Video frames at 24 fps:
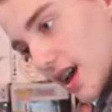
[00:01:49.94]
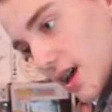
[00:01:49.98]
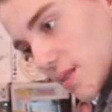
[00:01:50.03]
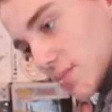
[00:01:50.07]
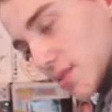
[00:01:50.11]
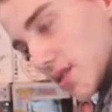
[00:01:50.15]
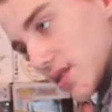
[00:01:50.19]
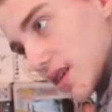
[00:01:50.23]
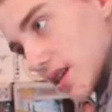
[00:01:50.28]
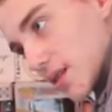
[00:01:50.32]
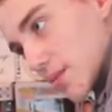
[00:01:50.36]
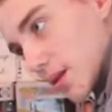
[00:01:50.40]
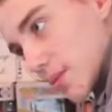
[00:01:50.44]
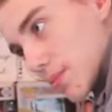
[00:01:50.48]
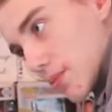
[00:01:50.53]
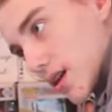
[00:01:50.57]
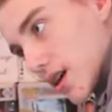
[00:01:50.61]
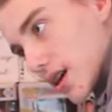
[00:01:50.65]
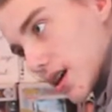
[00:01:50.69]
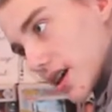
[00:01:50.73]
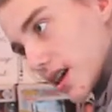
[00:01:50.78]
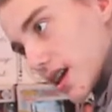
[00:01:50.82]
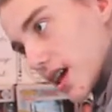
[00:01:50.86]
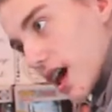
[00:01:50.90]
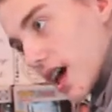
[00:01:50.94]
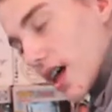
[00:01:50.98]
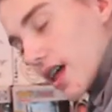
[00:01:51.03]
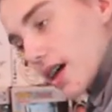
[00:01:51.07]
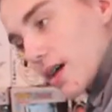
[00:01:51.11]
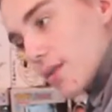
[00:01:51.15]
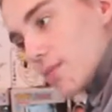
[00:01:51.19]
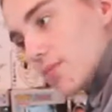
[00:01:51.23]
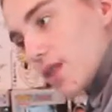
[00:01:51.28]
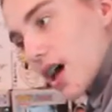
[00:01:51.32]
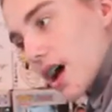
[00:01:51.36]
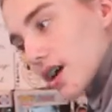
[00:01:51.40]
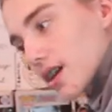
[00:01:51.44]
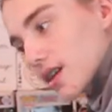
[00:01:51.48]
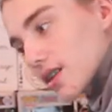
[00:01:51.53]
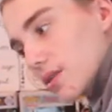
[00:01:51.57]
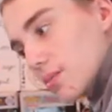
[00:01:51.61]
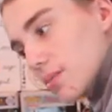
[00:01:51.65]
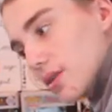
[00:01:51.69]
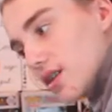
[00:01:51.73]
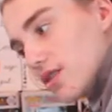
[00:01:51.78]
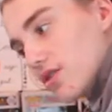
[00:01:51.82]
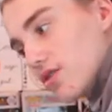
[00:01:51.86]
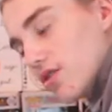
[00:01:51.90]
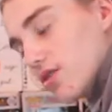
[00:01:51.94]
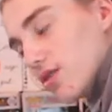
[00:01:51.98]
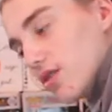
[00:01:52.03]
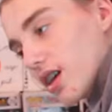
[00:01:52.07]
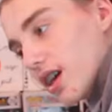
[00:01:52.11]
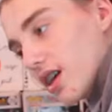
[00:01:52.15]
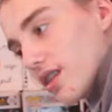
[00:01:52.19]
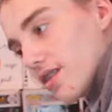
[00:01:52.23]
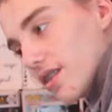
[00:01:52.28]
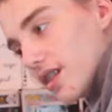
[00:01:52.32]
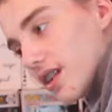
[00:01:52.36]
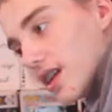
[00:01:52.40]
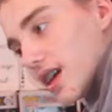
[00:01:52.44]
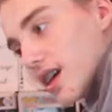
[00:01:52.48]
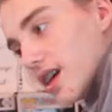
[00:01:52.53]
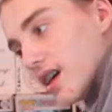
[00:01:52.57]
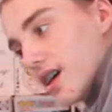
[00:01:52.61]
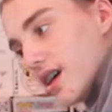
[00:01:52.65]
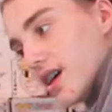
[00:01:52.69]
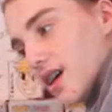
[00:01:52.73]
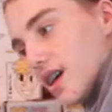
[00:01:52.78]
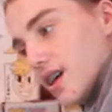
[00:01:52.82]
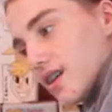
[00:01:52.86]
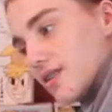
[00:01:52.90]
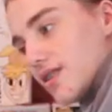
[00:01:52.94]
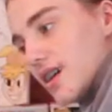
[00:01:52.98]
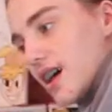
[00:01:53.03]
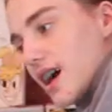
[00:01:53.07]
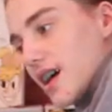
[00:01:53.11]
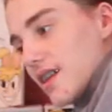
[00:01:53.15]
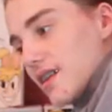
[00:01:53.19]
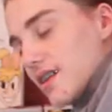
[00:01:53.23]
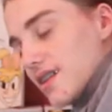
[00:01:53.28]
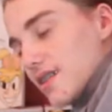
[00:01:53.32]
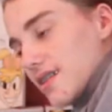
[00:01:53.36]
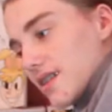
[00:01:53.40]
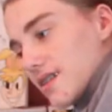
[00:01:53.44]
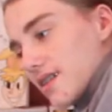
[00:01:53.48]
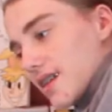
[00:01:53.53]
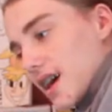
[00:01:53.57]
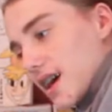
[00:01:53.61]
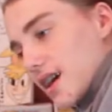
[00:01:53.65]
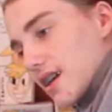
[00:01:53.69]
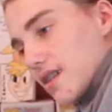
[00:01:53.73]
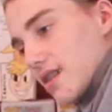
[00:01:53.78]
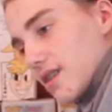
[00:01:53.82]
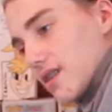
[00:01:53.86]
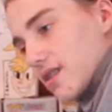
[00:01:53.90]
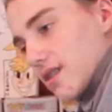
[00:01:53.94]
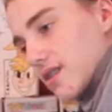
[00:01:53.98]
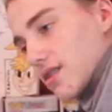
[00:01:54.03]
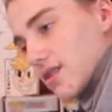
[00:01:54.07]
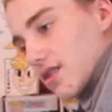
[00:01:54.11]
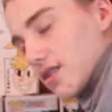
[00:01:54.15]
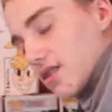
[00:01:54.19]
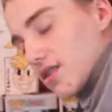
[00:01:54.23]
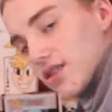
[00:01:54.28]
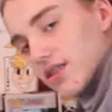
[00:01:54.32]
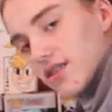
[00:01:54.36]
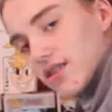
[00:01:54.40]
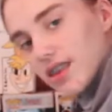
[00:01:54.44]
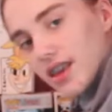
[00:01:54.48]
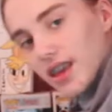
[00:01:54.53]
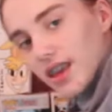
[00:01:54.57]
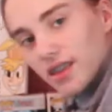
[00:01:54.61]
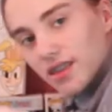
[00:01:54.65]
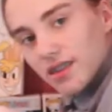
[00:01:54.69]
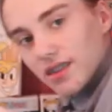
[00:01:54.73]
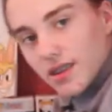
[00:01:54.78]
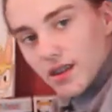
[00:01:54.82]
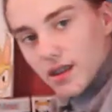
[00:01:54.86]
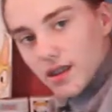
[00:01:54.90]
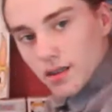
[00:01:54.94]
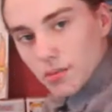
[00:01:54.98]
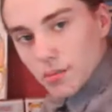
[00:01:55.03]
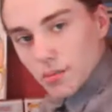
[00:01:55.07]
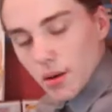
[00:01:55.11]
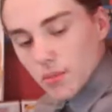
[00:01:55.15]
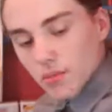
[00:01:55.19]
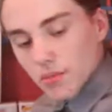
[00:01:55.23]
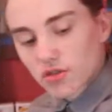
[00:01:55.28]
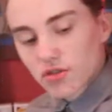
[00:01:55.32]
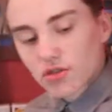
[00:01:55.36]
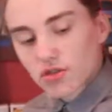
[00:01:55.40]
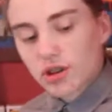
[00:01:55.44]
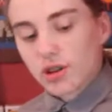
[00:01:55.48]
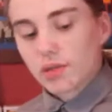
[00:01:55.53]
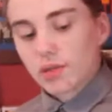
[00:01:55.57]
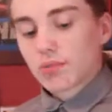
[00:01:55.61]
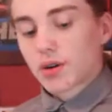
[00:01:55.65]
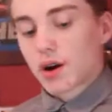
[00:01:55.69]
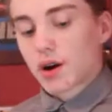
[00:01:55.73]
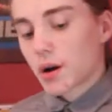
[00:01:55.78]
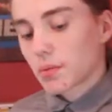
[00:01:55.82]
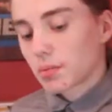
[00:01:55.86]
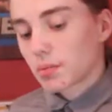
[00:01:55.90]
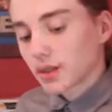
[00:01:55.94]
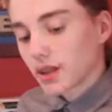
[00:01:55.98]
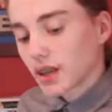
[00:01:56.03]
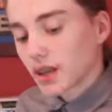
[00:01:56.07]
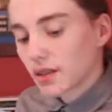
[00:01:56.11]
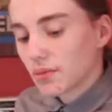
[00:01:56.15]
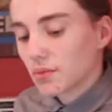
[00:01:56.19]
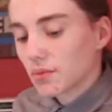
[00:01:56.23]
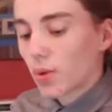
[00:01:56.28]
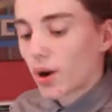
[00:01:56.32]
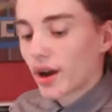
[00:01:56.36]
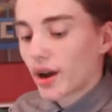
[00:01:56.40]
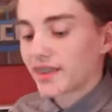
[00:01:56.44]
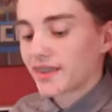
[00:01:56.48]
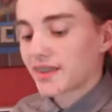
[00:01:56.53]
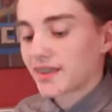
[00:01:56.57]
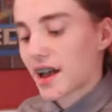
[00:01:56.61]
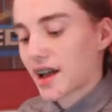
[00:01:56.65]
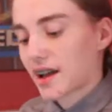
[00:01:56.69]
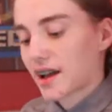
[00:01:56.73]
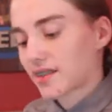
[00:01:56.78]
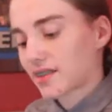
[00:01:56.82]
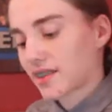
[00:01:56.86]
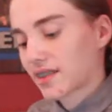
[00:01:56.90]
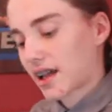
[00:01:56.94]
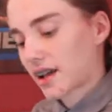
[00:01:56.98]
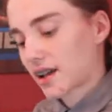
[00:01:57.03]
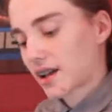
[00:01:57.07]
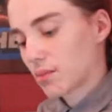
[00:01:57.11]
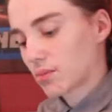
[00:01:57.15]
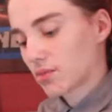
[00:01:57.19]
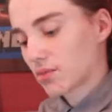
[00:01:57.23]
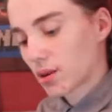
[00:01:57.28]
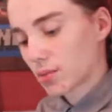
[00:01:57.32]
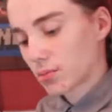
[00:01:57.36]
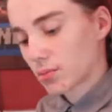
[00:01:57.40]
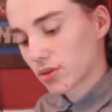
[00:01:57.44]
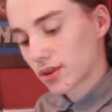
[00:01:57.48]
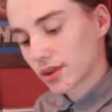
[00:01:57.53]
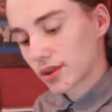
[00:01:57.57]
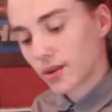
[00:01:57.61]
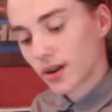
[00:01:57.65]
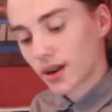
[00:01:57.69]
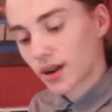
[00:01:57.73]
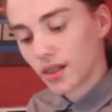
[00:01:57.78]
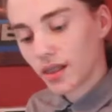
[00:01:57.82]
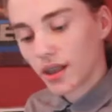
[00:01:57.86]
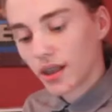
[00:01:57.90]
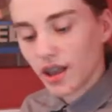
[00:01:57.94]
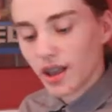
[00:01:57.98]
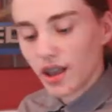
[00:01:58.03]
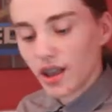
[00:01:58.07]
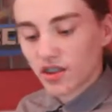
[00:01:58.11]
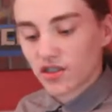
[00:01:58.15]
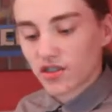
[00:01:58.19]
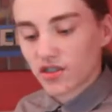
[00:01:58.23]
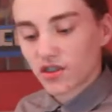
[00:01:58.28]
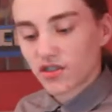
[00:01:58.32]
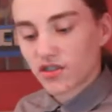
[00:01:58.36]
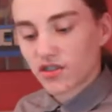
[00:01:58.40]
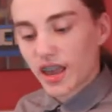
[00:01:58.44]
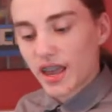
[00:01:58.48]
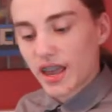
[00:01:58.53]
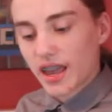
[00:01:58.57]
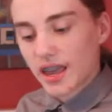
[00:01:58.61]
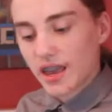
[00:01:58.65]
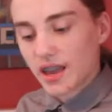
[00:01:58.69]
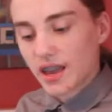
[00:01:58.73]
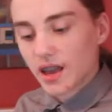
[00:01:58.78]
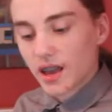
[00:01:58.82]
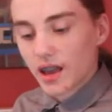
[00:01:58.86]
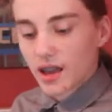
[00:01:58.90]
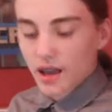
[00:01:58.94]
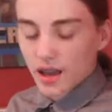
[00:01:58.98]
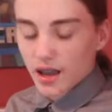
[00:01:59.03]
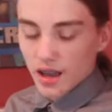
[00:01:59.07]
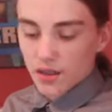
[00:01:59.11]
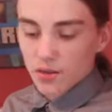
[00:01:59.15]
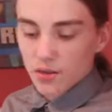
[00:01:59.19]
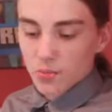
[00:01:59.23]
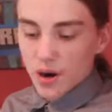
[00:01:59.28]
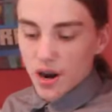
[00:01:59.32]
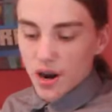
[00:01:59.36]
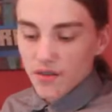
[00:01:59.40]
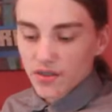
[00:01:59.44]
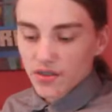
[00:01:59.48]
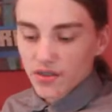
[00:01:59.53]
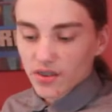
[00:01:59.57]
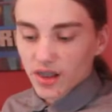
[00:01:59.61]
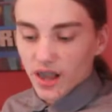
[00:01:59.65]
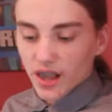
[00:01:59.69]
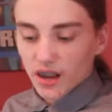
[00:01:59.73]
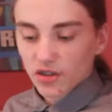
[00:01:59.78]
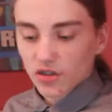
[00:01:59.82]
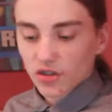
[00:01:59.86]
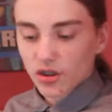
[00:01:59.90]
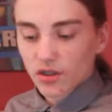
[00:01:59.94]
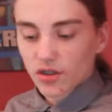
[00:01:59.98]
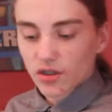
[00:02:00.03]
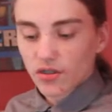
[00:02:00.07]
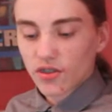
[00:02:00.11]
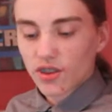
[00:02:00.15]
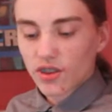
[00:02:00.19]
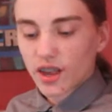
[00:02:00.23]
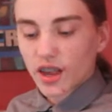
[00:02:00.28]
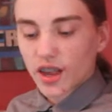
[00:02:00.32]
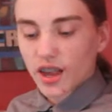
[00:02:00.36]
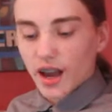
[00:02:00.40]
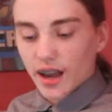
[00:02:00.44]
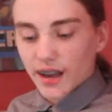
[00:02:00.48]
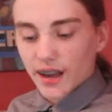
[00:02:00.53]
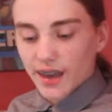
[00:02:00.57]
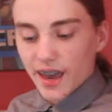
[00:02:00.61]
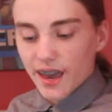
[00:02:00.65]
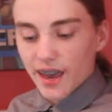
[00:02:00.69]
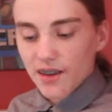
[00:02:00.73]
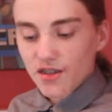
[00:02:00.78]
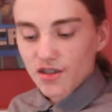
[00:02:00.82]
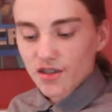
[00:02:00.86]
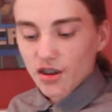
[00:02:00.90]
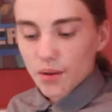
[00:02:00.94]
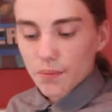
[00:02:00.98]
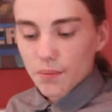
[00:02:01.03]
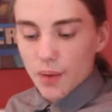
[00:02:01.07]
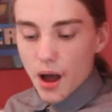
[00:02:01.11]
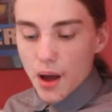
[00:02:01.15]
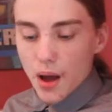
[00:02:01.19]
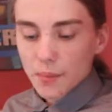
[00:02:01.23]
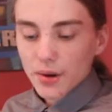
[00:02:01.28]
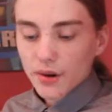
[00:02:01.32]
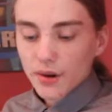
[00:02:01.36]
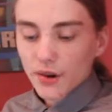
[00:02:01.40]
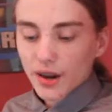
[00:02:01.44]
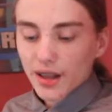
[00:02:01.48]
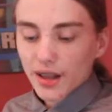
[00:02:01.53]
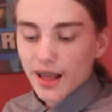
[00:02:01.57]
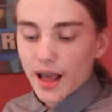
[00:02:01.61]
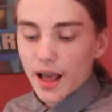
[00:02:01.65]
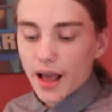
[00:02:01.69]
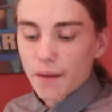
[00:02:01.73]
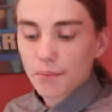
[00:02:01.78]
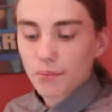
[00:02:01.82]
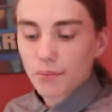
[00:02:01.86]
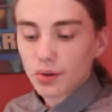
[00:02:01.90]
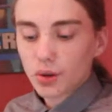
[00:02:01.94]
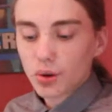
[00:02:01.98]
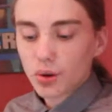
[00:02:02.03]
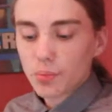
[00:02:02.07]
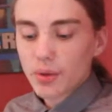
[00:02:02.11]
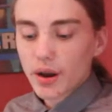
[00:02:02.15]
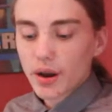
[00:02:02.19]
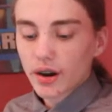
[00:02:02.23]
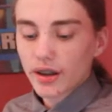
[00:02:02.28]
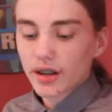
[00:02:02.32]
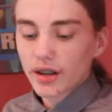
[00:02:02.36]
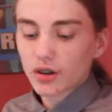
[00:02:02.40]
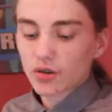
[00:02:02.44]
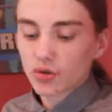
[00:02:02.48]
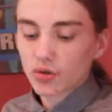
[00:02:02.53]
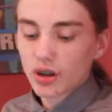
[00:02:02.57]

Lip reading: kept the thing in my pocket, and I'm not going to be too lazy to edit the title so you can see it in the bottom of the screen, probably in white text. That comes up really well. So it's Private Selections, Acacia, Pomegranate, and Blueberry